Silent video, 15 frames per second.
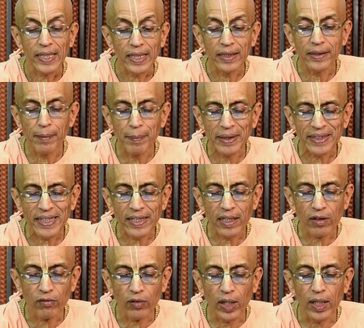In the
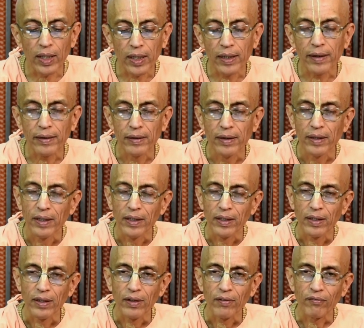material world,
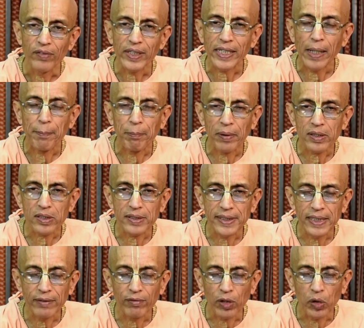we can
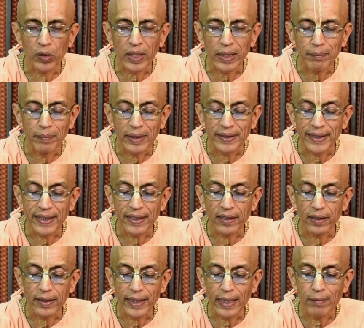perceive only
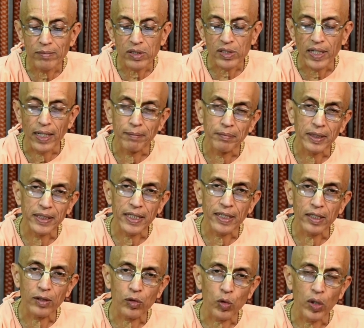material names and
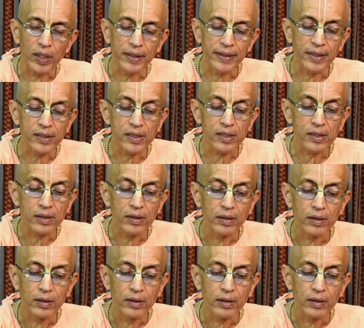material qualities.